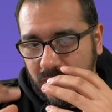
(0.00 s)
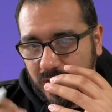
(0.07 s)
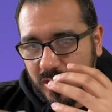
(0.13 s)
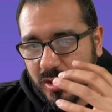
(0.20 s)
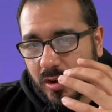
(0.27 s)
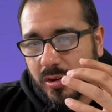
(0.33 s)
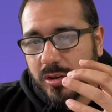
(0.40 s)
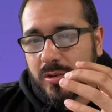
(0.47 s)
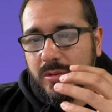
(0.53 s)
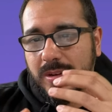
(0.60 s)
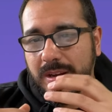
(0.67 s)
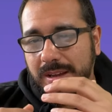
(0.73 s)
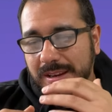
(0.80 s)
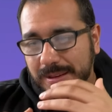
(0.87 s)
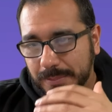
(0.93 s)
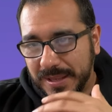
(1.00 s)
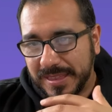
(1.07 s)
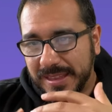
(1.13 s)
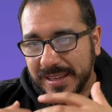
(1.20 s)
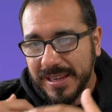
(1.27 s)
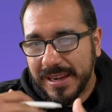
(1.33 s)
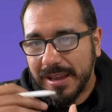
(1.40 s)
show you, and I'm gonna be
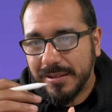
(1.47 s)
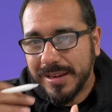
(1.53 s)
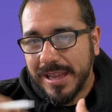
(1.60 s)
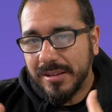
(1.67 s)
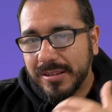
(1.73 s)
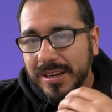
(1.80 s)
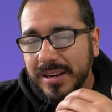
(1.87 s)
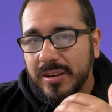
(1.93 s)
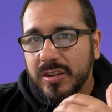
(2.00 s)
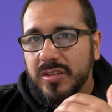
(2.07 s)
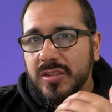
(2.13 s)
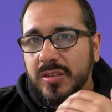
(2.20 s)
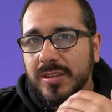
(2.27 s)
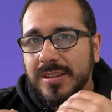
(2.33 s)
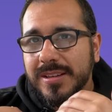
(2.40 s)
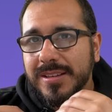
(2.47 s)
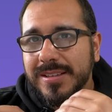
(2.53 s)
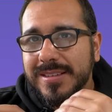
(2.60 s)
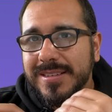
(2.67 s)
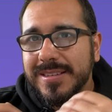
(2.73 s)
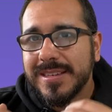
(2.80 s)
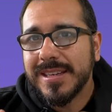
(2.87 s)
thinking out loud here so you
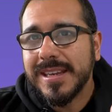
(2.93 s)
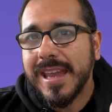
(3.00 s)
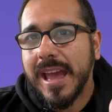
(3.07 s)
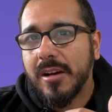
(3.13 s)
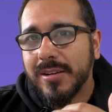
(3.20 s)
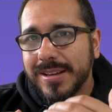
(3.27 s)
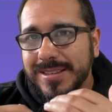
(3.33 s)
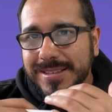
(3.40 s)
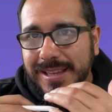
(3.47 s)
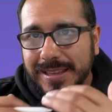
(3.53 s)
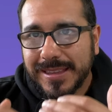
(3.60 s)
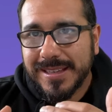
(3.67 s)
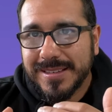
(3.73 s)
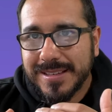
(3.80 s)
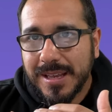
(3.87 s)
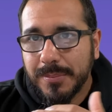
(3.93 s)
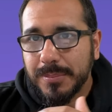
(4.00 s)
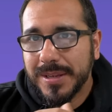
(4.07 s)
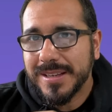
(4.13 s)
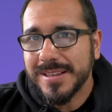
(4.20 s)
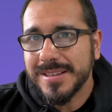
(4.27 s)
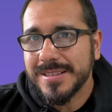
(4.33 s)
could see how I set these up
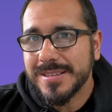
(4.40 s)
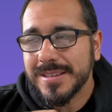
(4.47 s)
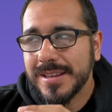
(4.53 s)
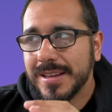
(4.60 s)
because